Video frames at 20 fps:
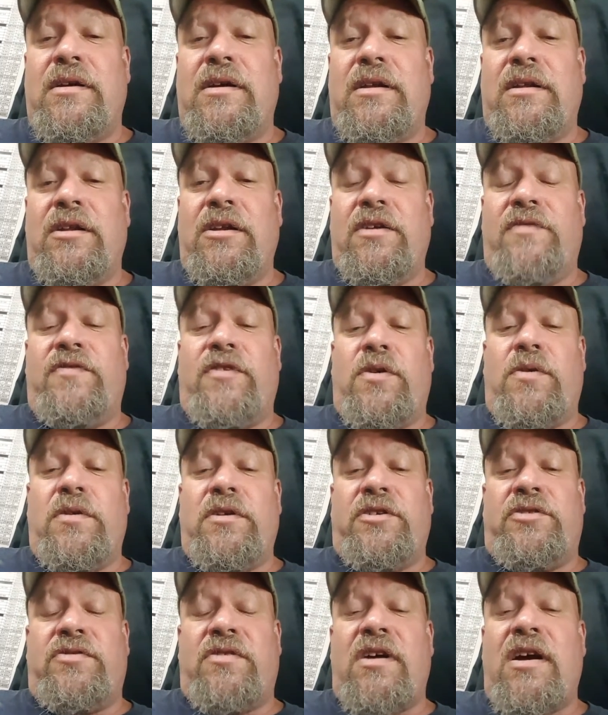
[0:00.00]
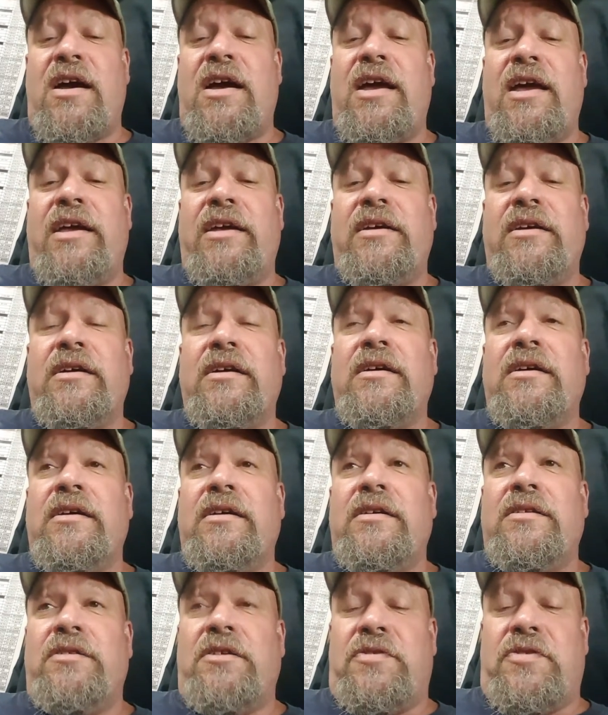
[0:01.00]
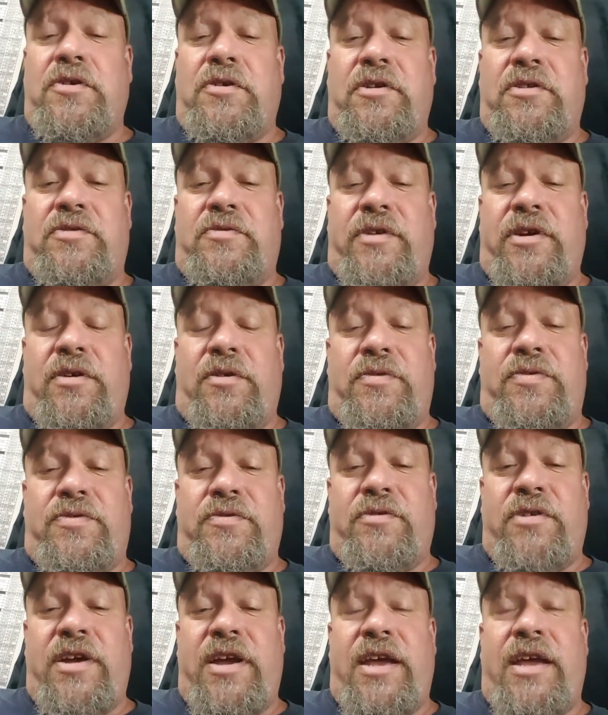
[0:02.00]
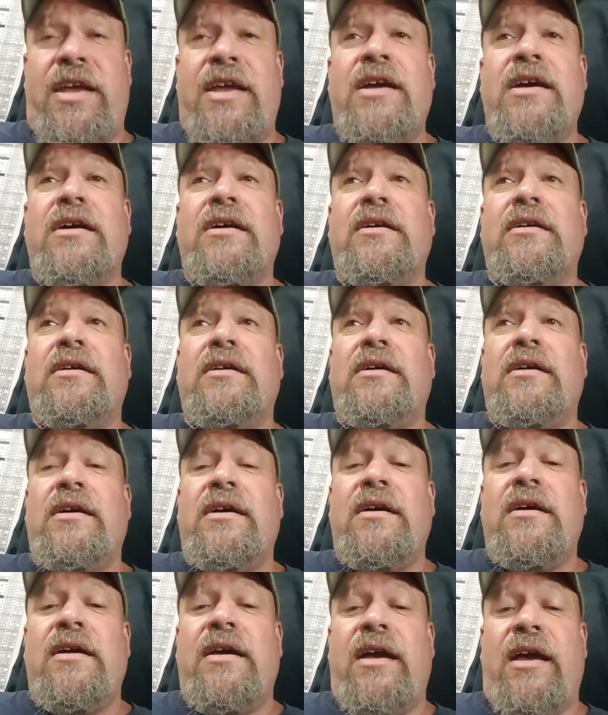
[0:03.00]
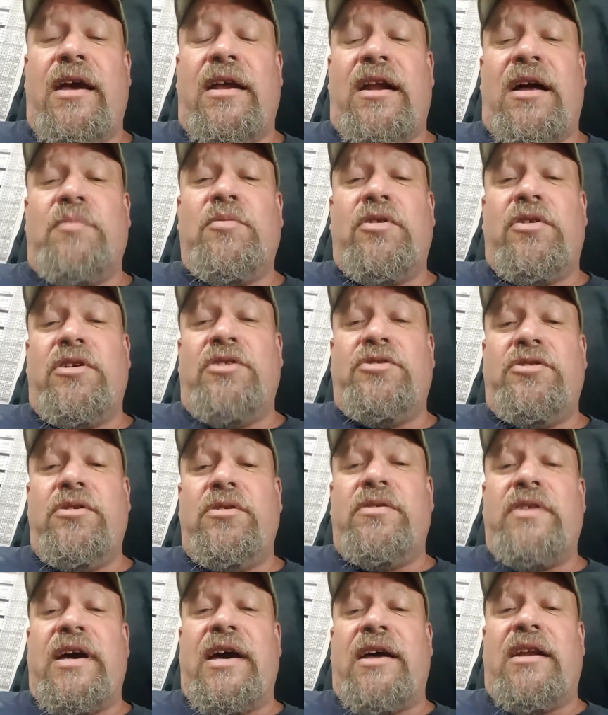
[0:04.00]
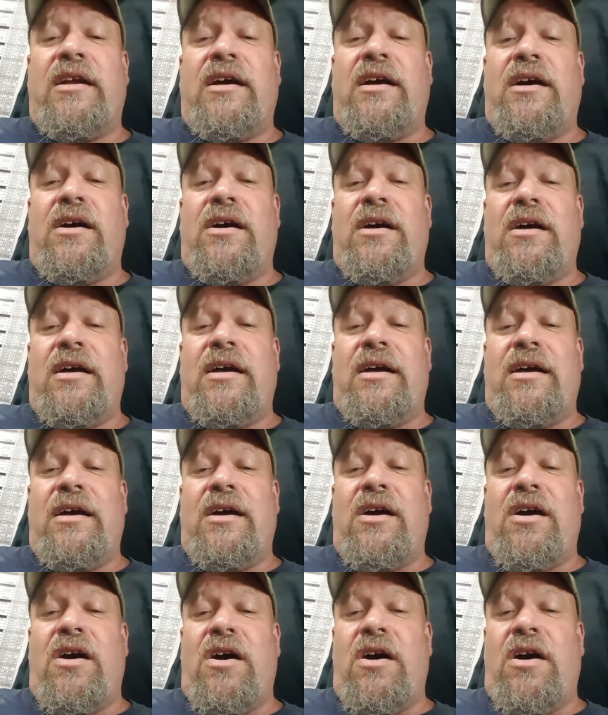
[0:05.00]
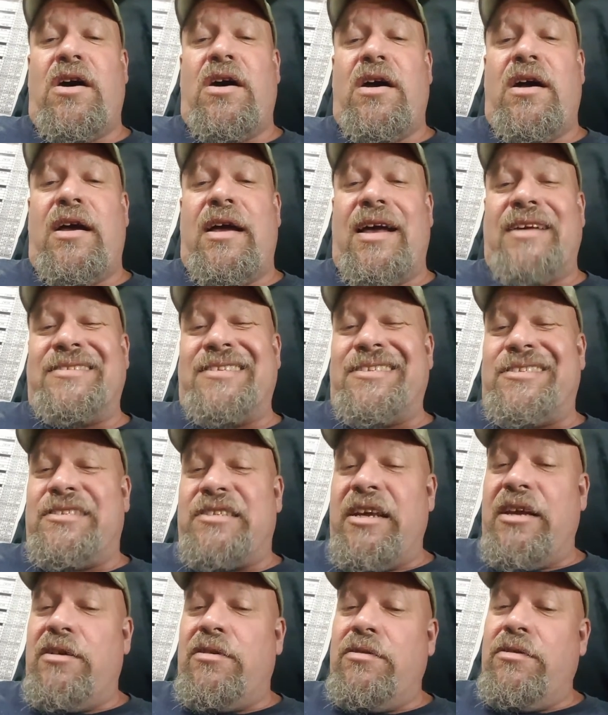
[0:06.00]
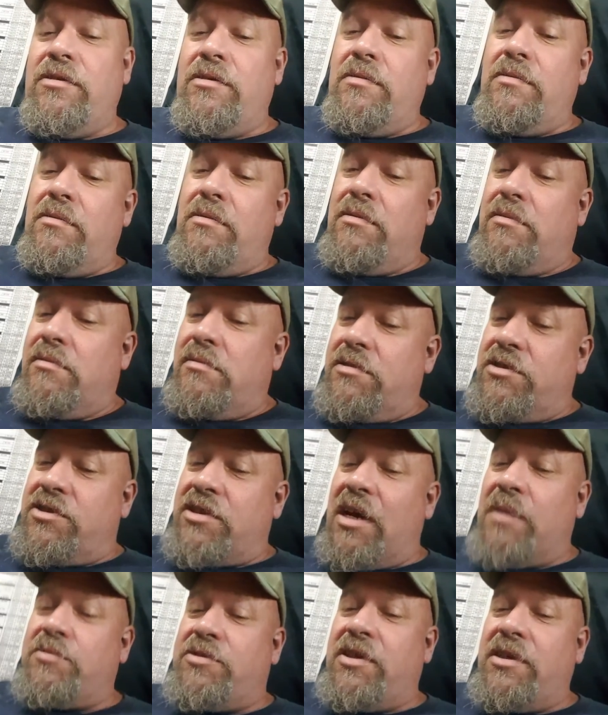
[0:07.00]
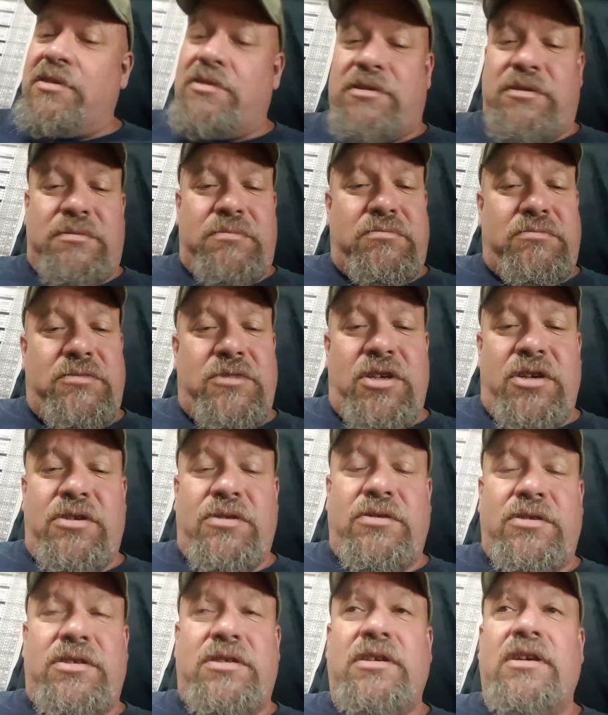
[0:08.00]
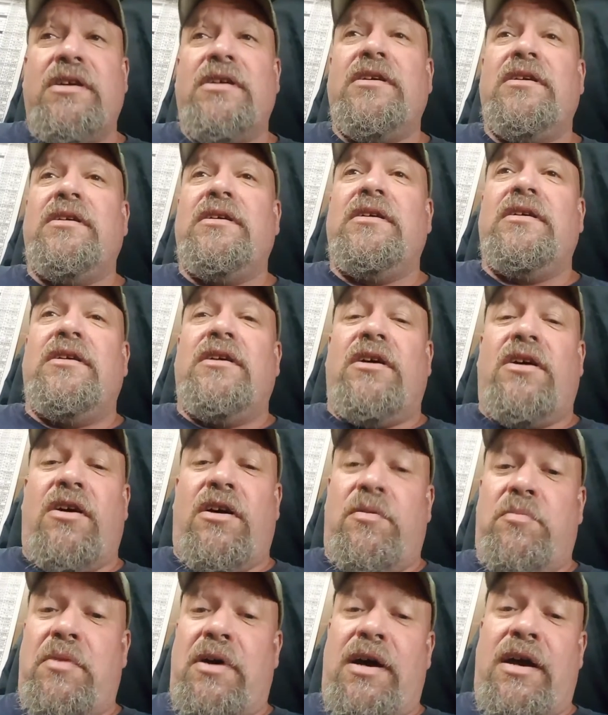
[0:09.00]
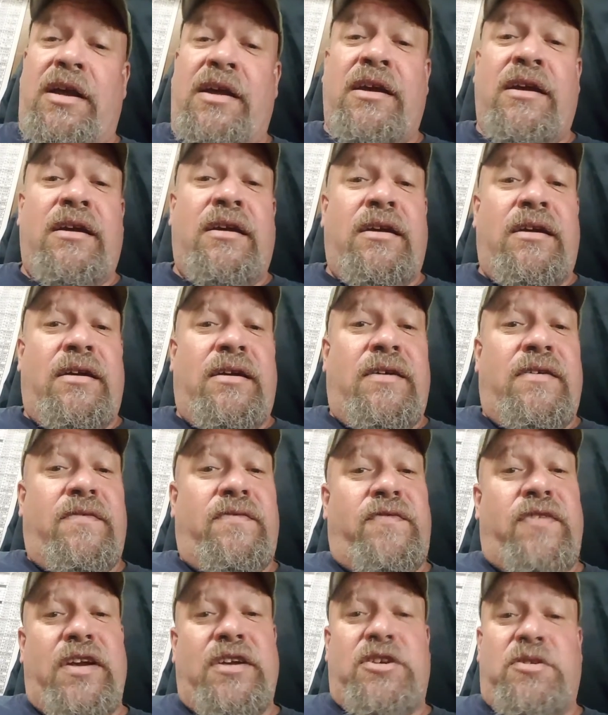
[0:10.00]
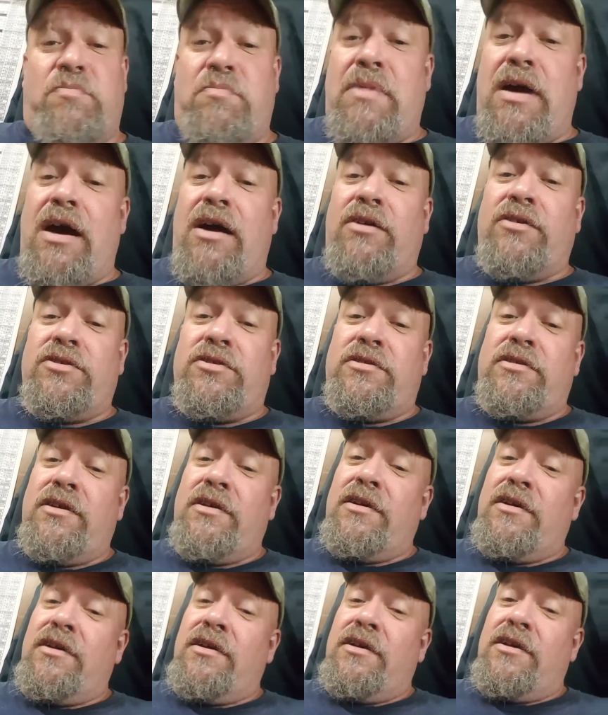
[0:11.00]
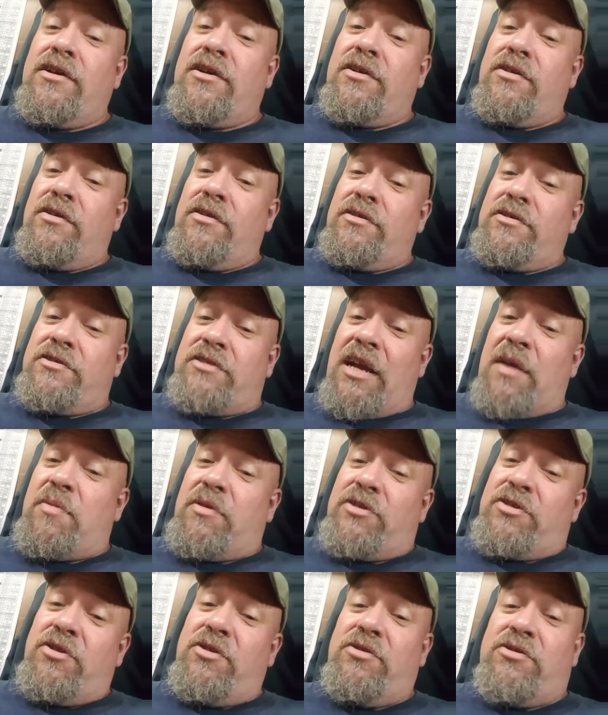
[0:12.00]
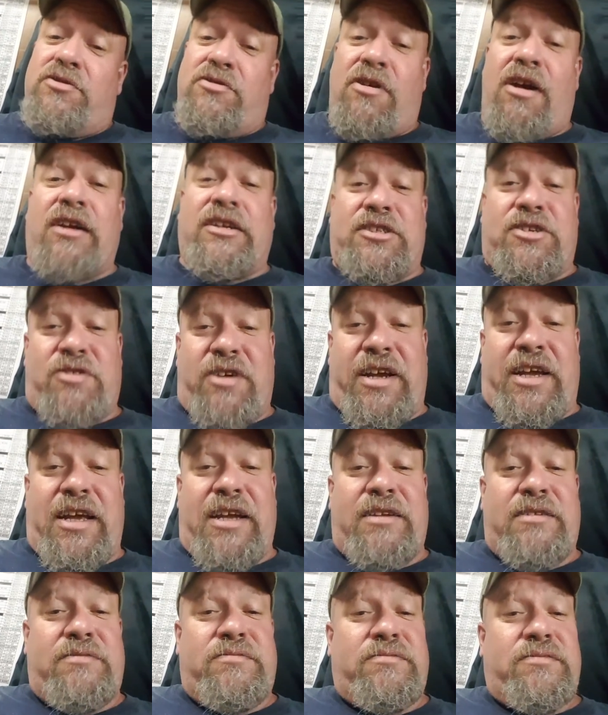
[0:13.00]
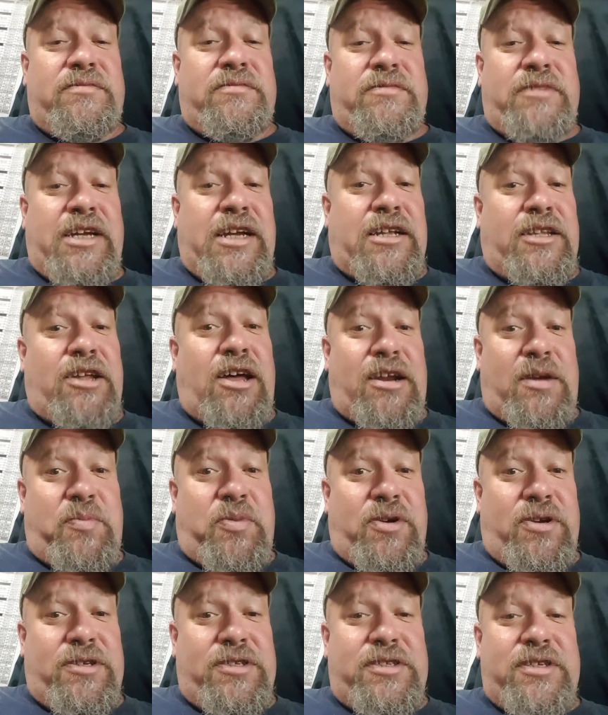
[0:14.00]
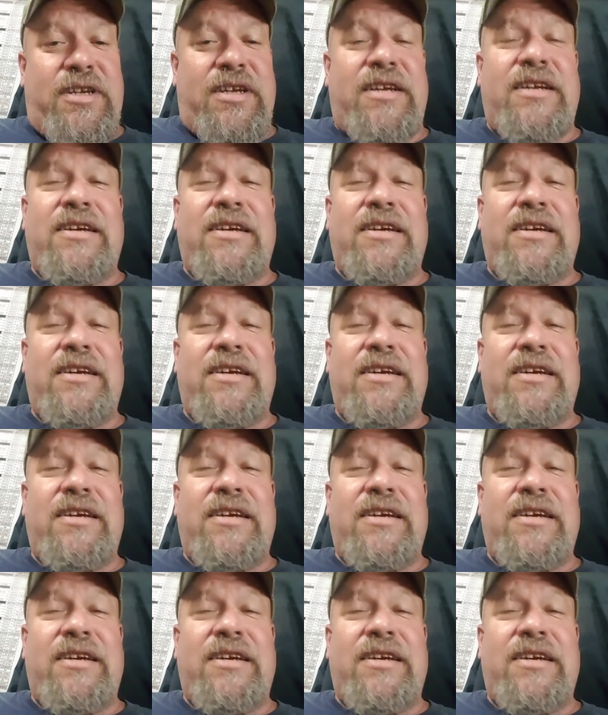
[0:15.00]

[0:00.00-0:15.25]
Look forward to trying the 3303, and I'm going to do that as a single substance use on my fish, mouse, saber-toothed crotch cricket, Lickalotopus,